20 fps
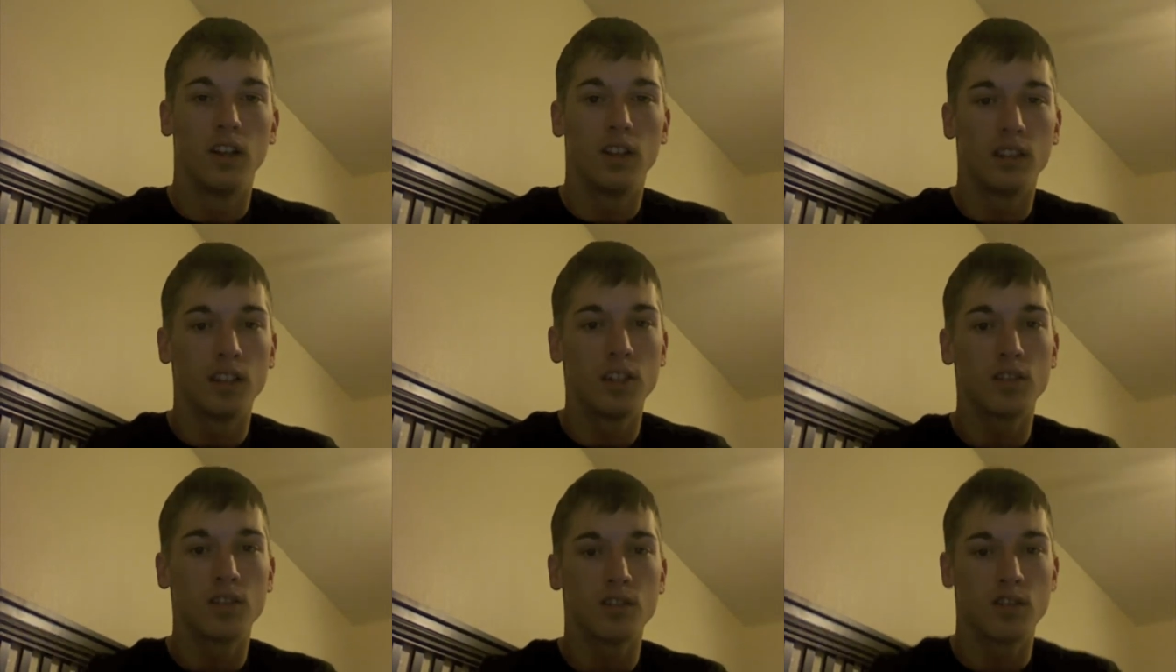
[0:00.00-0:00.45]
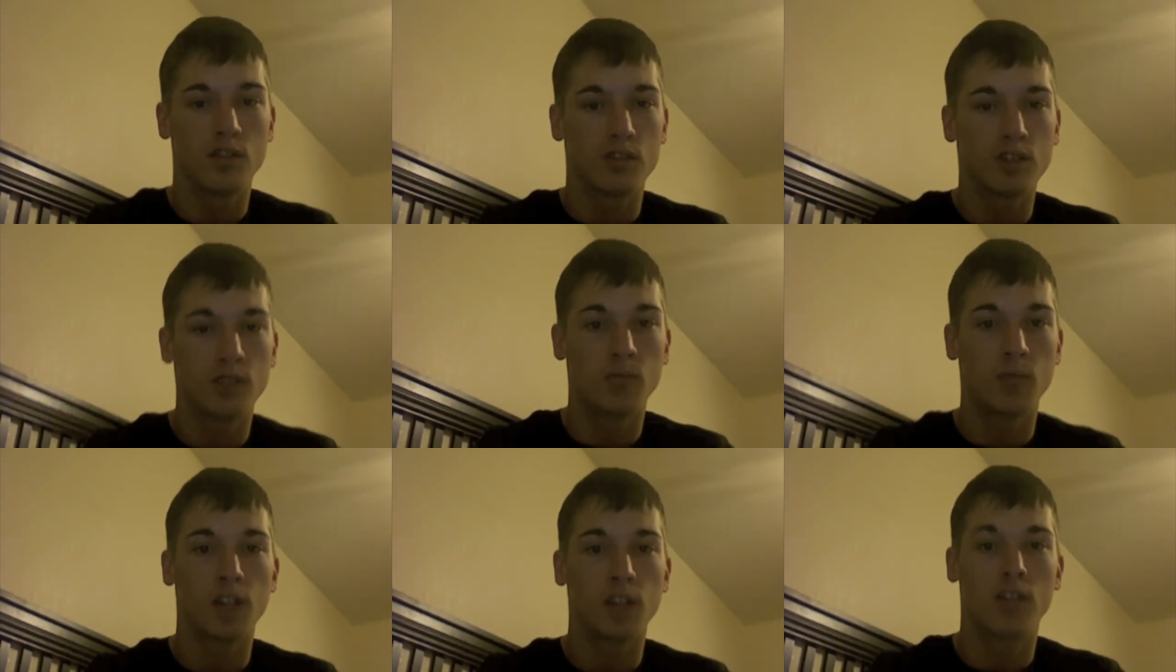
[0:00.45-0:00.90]
These
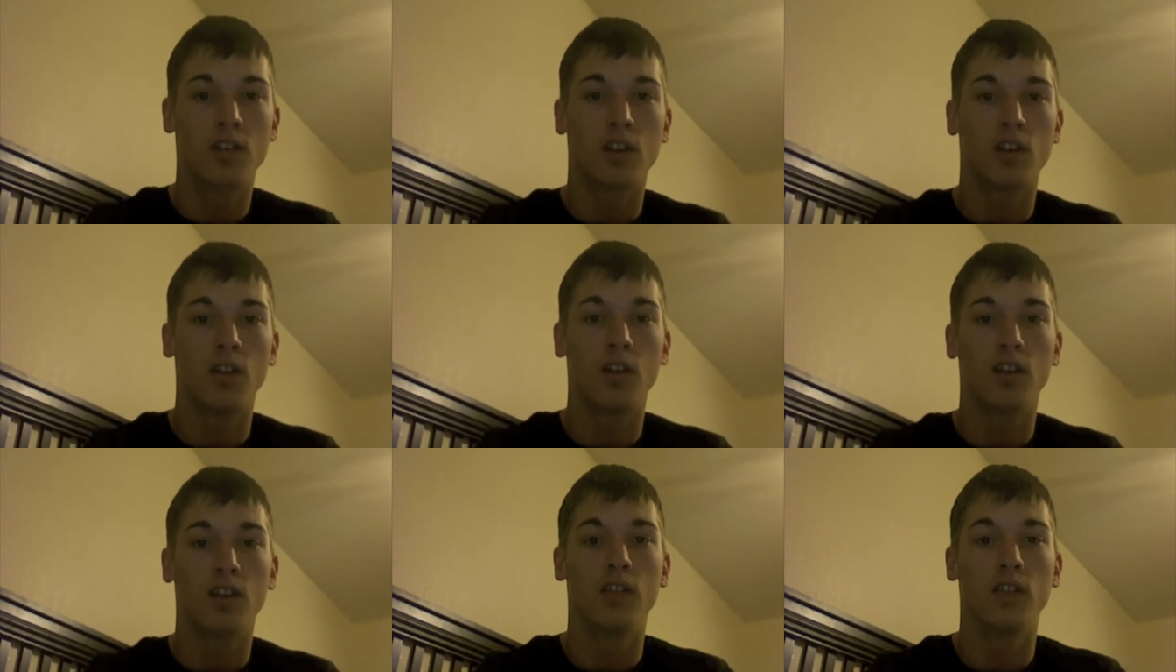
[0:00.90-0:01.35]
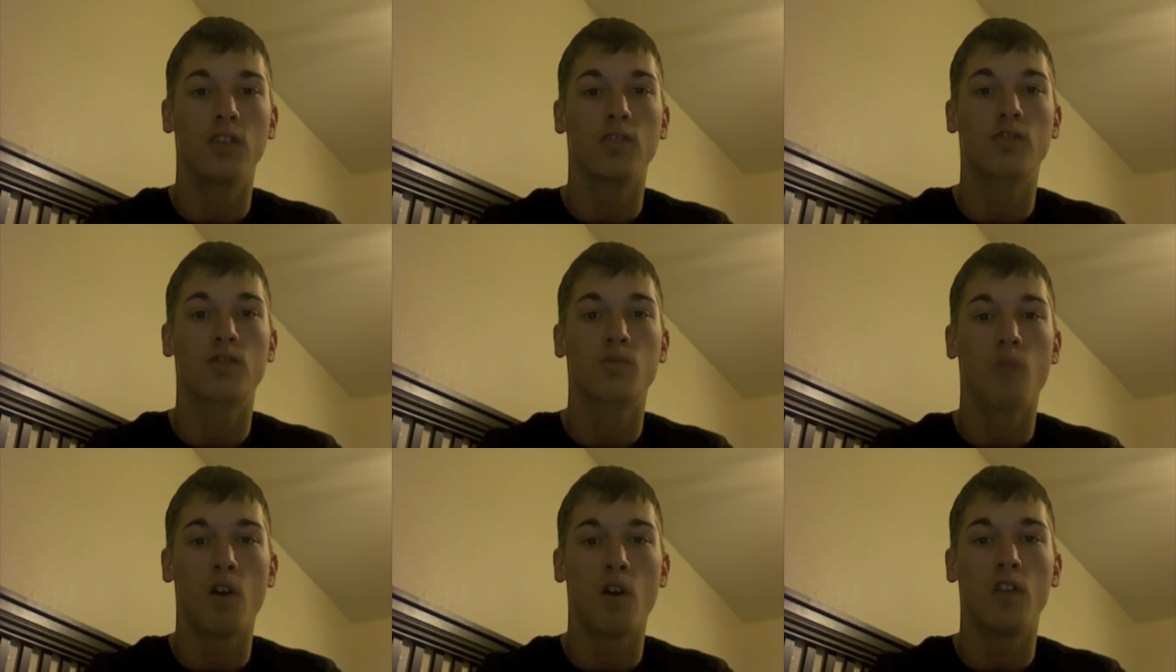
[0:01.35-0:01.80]
surgeries made Tony a little
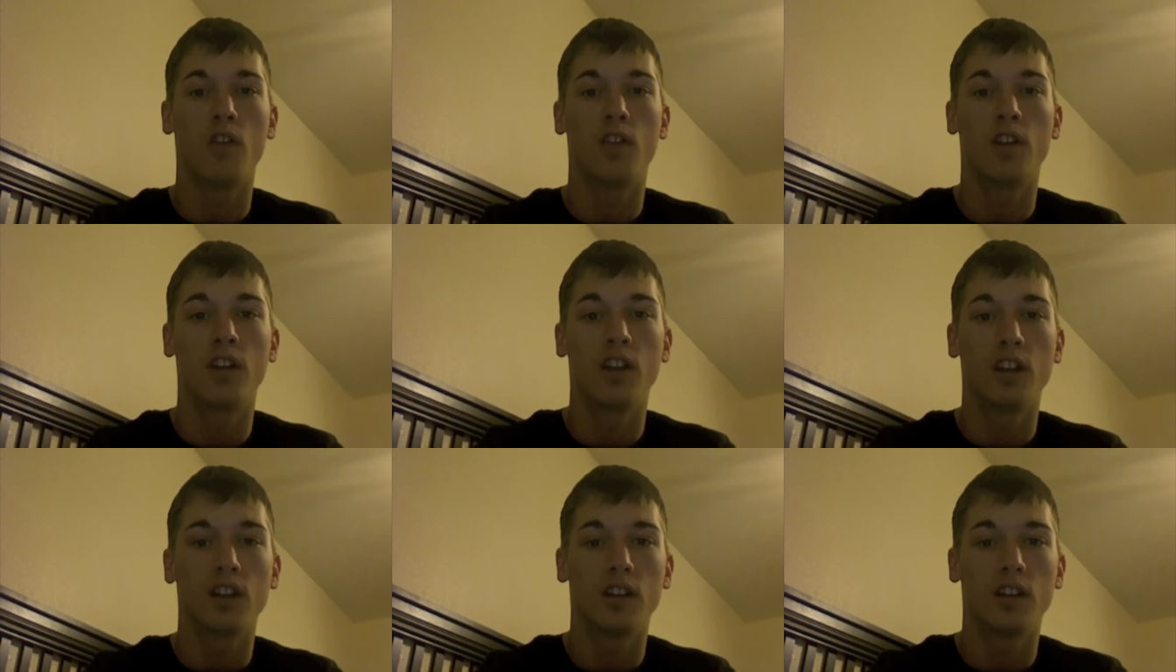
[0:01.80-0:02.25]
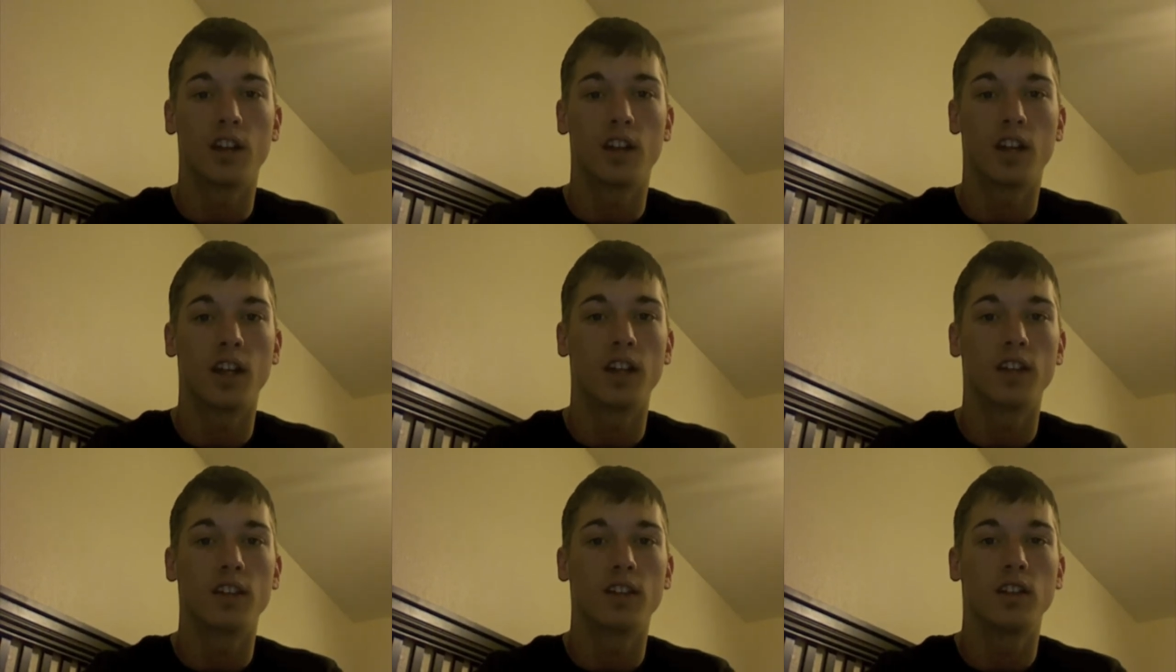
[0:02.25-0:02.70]
smaller than the other
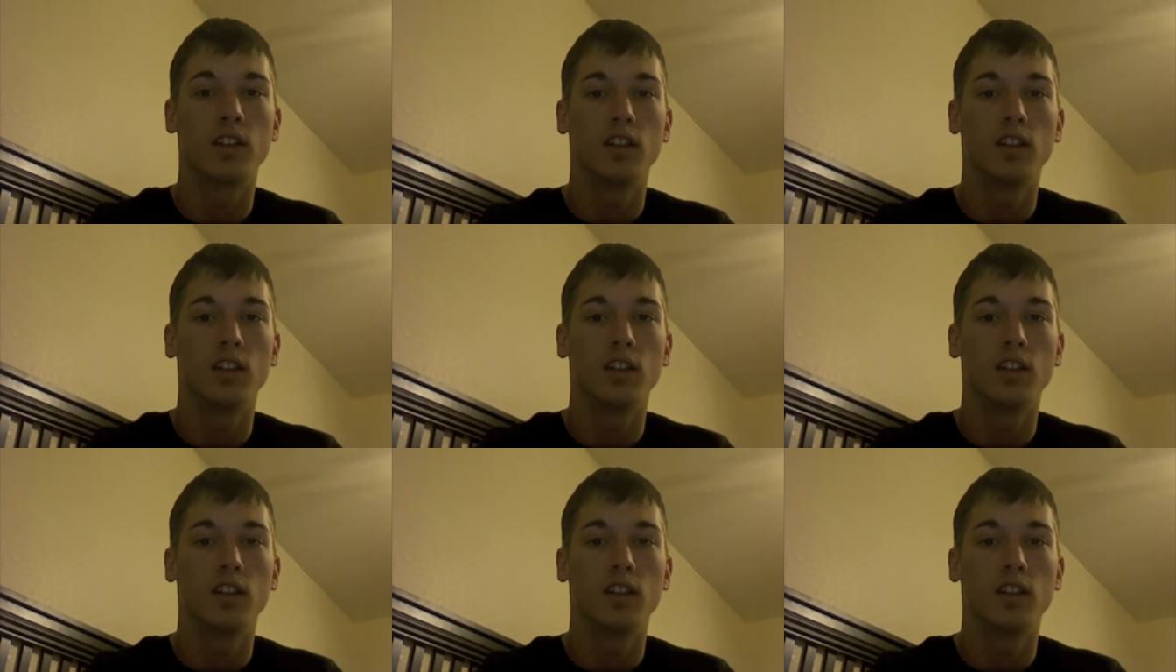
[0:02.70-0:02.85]
kids.